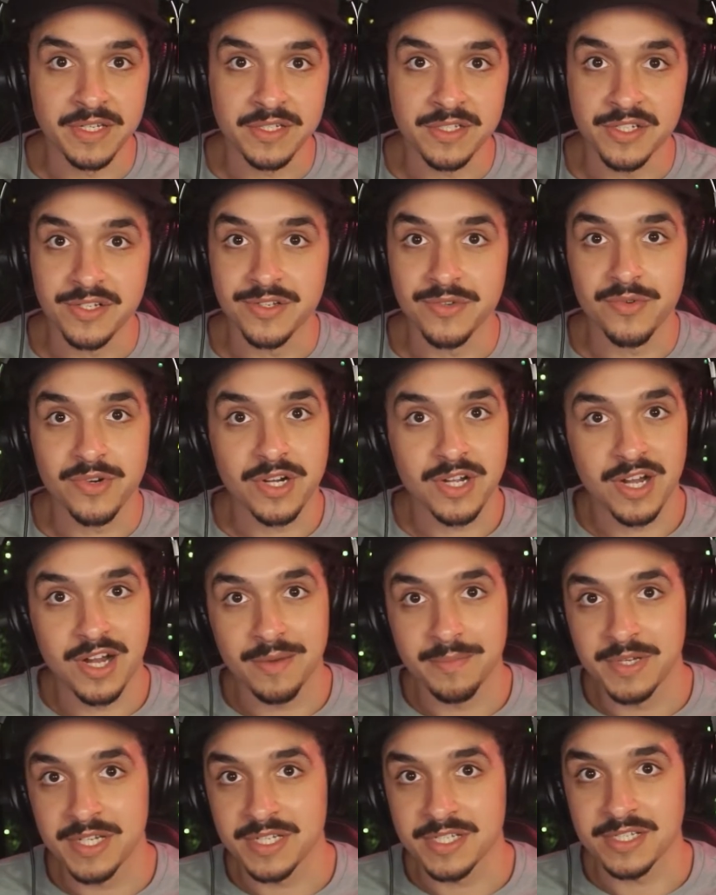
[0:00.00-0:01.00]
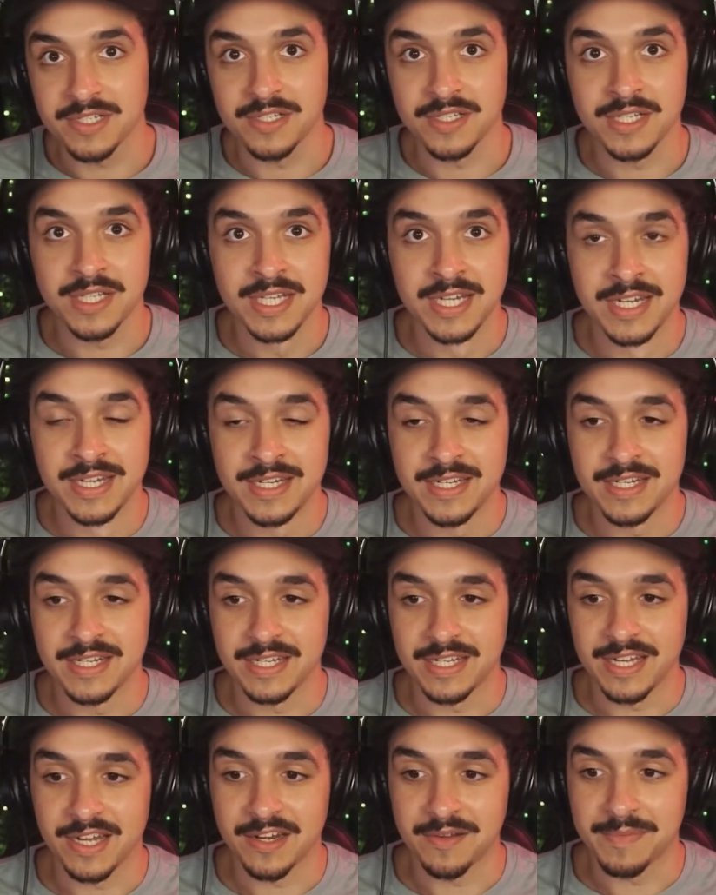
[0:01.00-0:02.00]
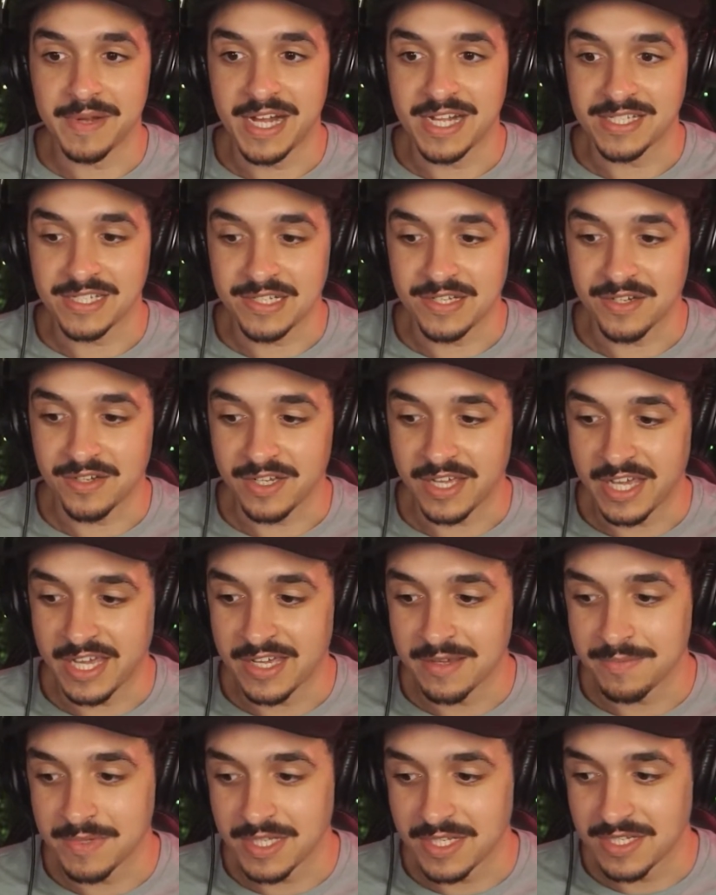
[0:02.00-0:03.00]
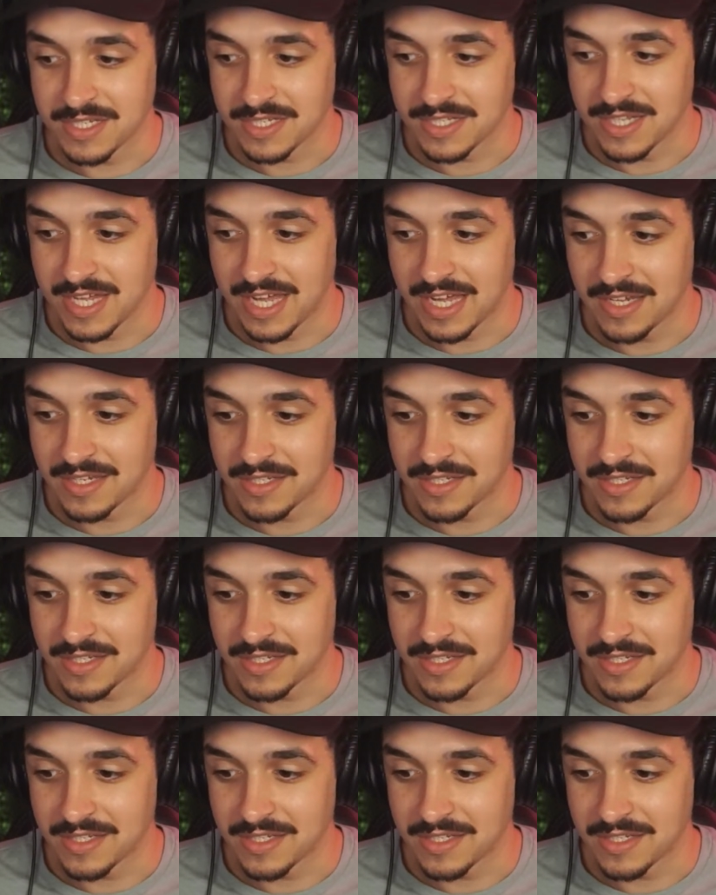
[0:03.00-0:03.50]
to newer comics and, and kind of passing on game and this and that.